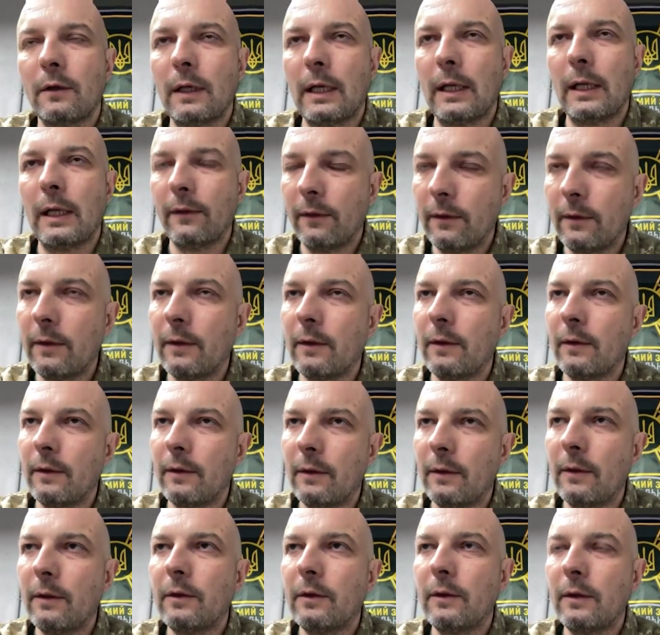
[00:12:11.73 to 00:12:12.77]
and
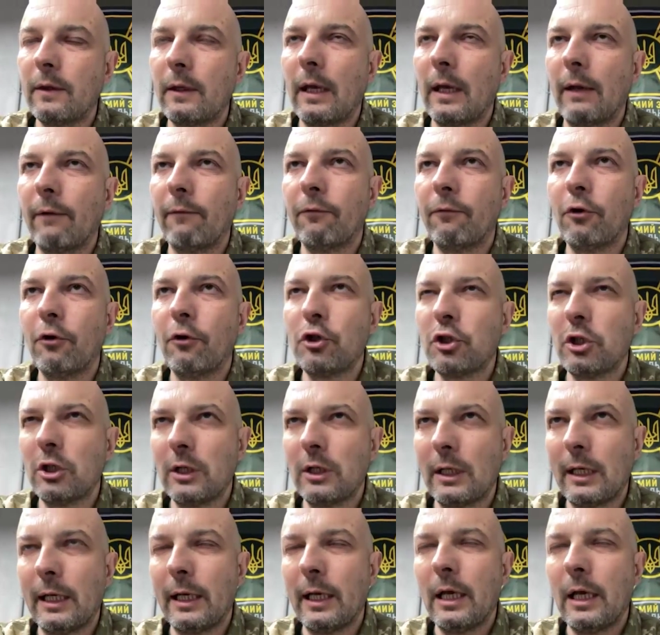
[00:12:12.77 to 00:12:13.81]

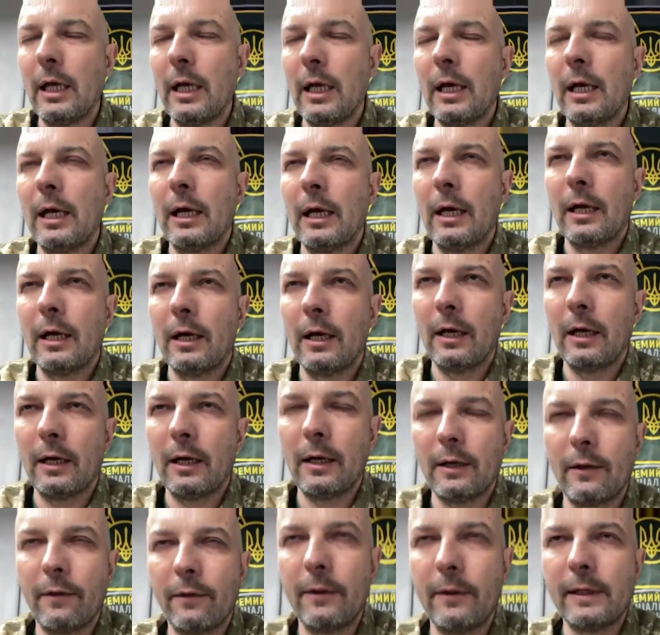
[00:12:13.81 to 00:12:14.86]
unfortunately
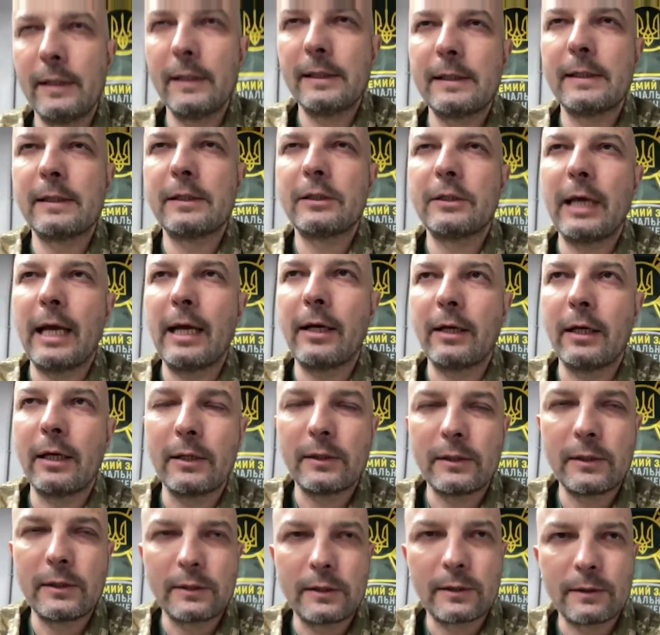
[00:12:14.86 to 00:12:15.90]
uh, this tactic
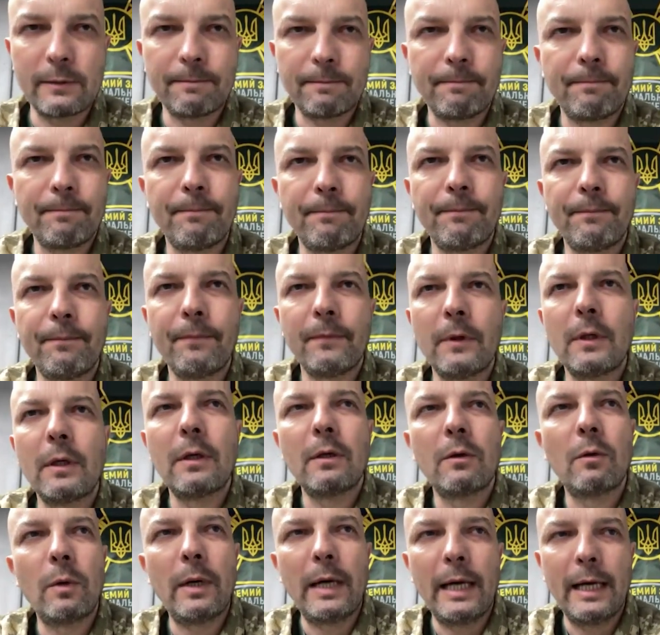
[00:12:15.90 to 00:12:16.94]
is
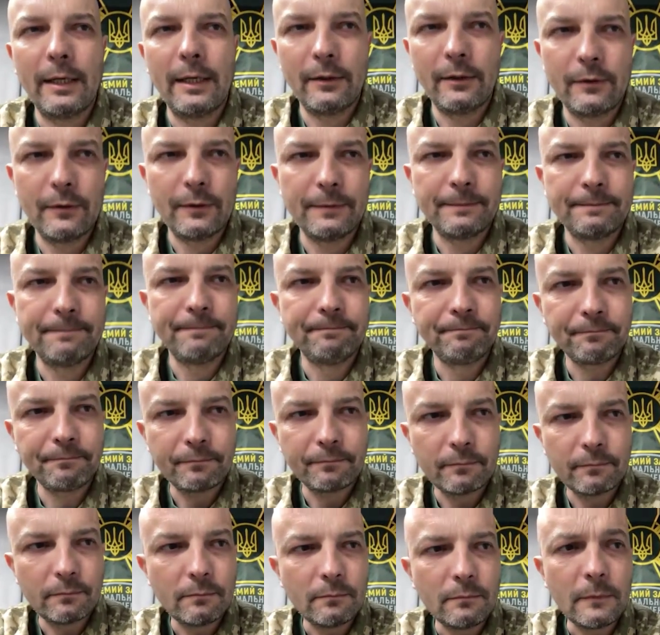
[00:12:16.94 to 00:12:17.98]
quite
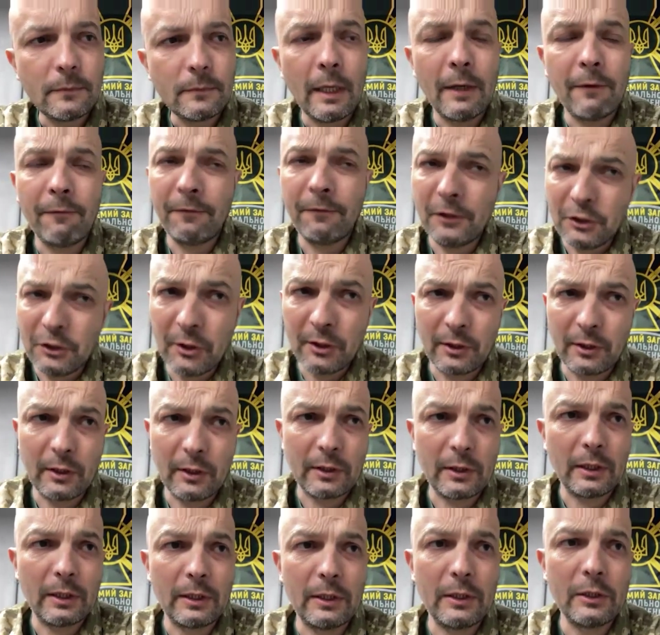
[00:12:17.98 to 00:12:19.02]
efficient.
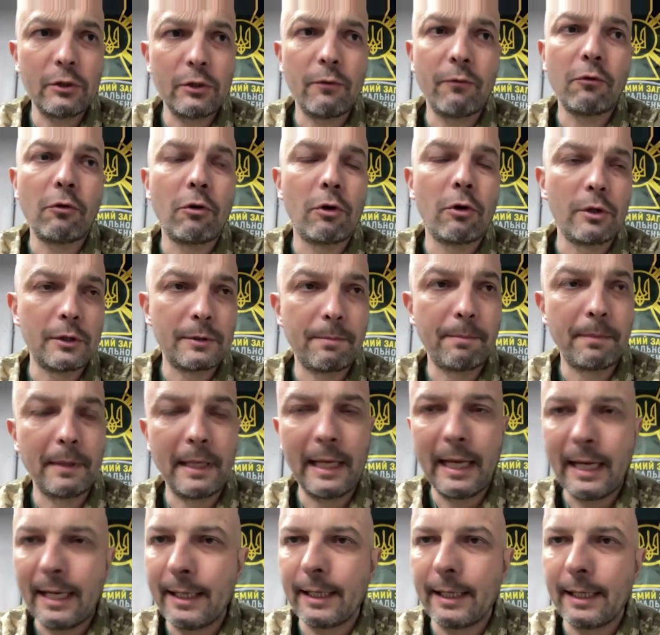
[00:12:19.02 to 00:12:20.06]
It, it is, of course,
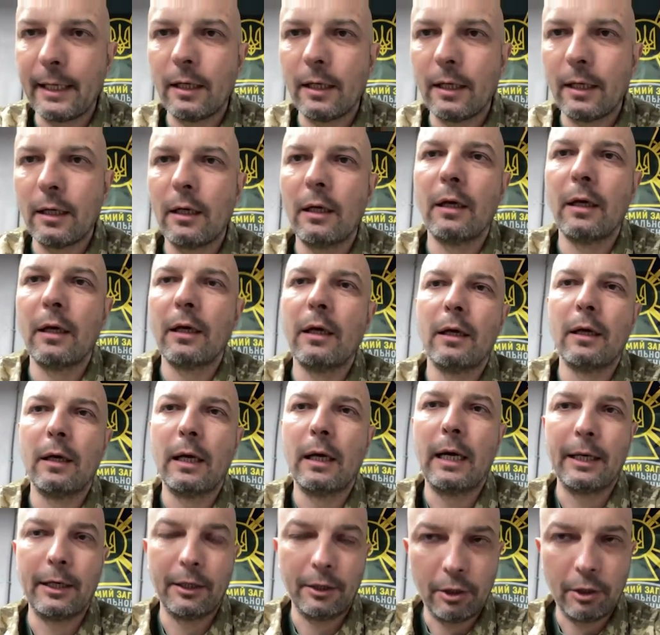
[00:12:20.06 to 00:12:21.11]
bloody uh,
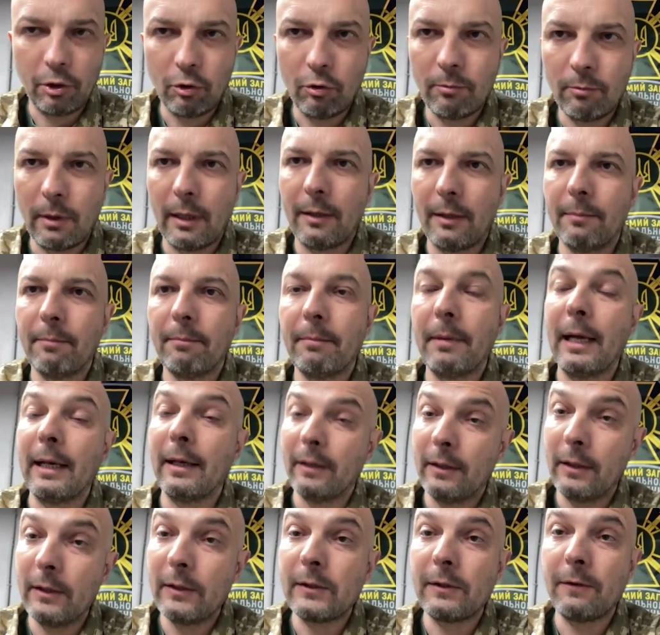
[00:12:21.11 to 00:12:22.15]
and human, but
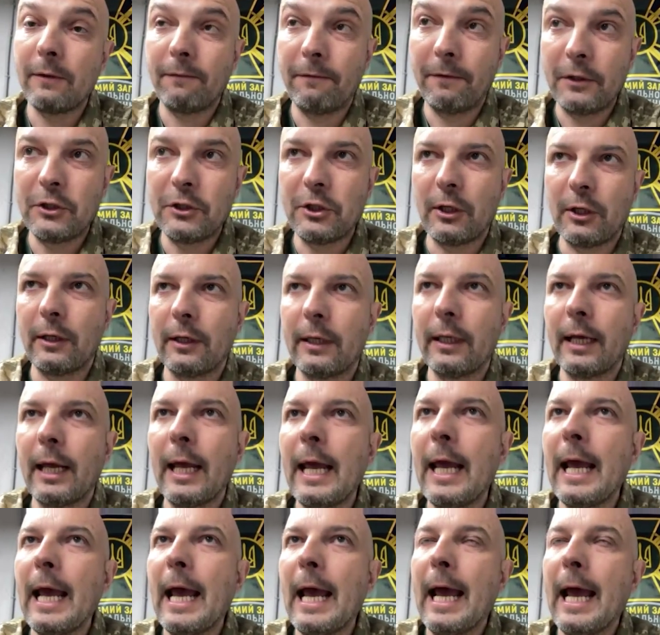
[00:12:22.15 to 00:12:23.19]
it is efficient.
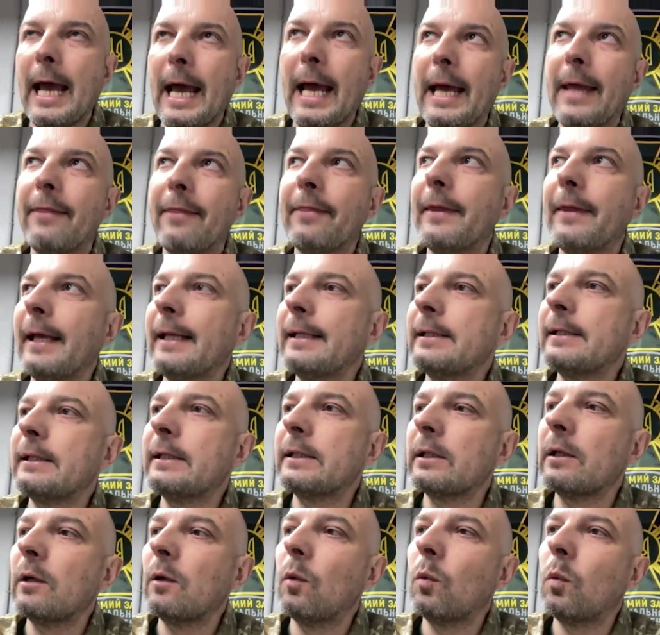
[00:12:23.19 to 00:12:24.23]
And that's
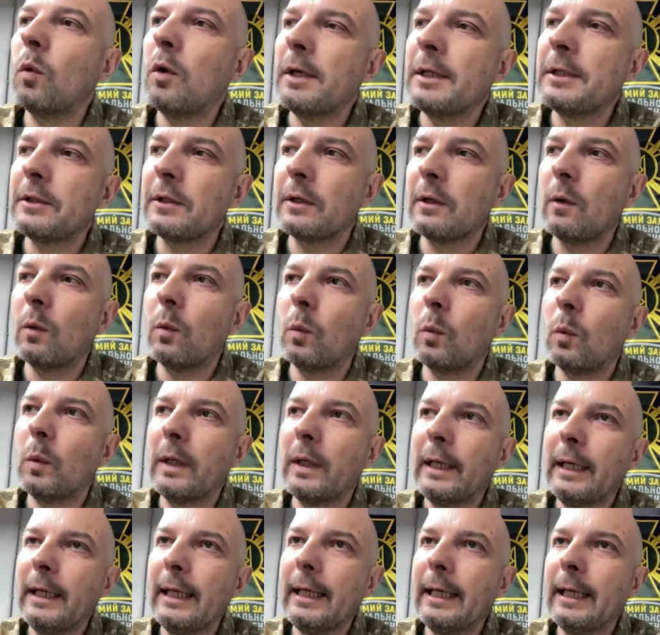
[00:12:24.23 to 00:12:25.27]
what
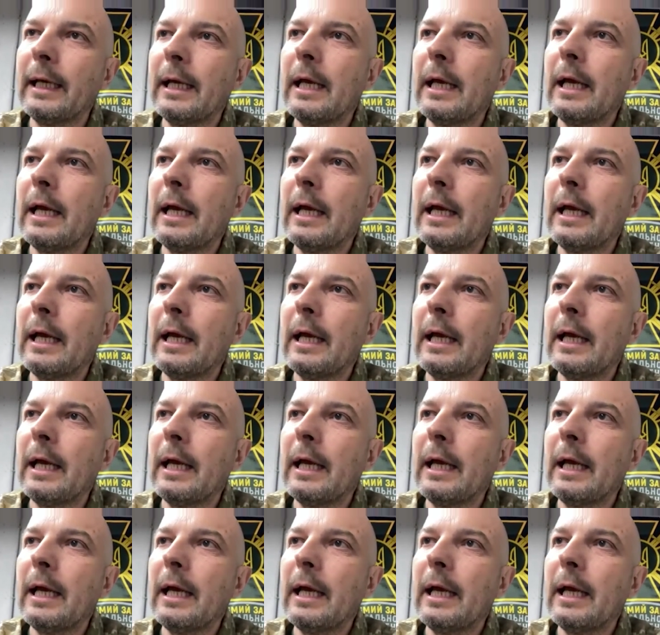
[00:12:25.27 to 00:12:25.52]
we